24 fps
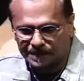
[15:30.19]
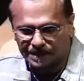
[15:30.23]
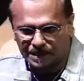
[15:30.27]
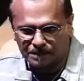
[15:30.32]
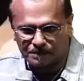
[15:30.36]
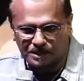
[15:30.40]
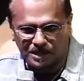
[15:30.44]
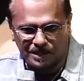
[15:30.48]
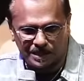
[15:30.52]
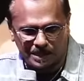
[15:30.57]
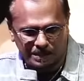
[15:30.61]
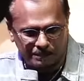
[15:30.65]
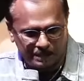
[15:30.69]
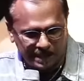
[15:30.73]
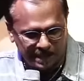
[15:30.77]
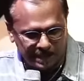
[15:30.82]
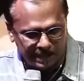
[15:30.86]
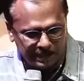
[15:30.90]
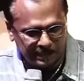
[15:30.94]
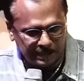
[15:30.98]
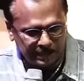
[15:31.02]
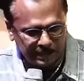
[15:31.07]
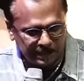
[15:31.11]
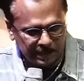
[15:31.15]
Come on,
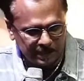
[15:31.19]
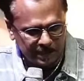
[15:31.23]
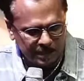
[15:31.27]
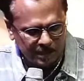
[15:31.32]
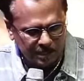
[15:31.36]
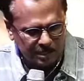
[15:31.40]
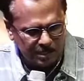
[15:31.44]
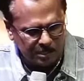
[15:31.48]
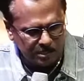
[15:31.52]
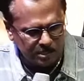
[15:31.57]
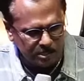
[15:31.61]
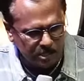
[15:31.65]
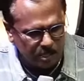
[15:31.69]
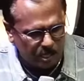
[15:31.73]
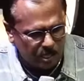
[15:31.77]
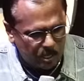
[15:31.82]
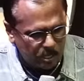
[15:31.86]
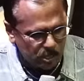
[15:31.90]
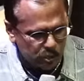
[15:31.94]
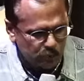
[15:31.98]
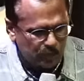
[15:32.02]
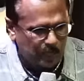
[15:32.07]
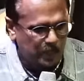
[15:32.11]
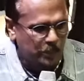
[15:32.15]
amen. He
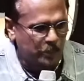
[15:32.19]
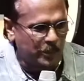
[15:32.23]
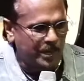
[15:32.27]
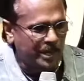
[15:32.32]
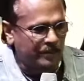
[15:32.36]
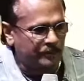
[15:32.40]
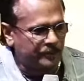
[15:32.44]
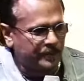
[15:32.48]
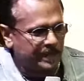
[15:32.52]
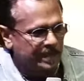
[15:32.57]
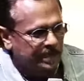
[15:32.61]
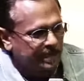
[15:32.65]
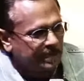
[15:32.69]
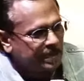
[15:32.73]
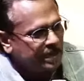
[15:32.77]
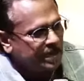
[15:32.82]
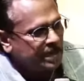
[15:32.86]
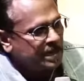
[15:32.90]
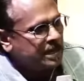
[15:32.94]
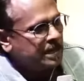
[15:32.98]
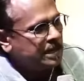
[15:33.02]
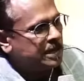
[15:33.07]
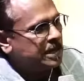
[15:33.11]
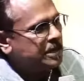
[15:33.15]
knows what we are feeling.
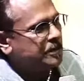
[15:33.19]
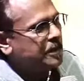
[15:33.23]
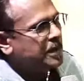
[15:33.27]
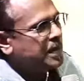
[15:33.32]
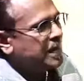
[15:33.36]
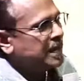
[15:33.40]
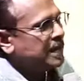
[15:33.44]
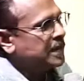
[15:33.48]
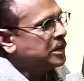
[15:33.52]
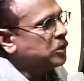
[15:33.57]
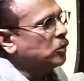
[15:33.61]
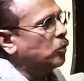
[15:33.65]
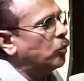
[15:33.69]
He